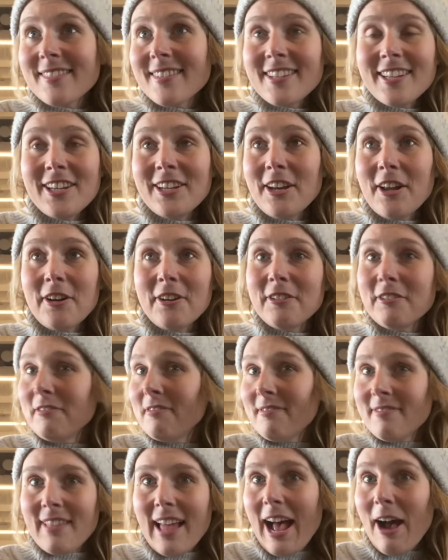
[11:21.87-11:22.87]
you know,
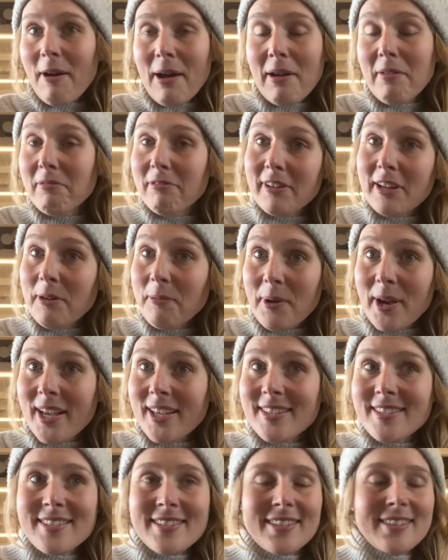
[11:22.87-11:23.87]
how helpful it
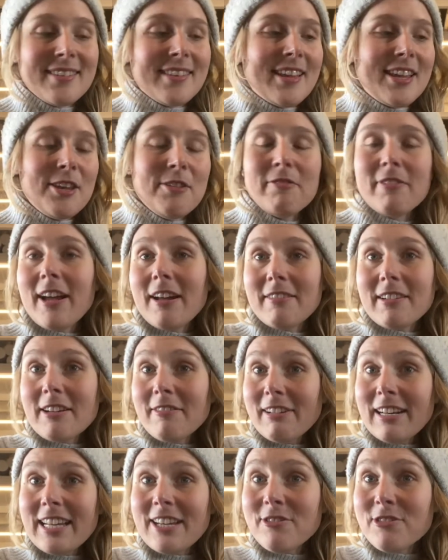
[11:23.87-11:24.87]
was and that you found it
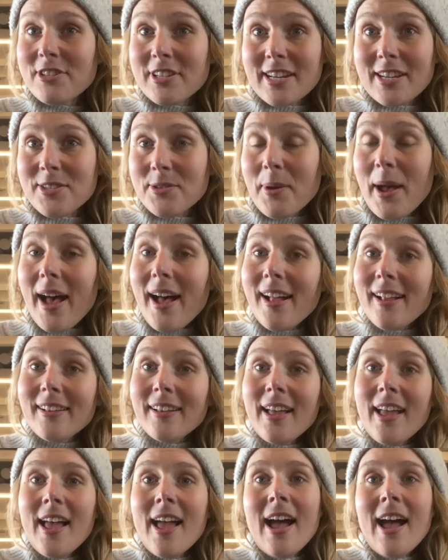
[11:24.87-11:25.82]
really interesting as well.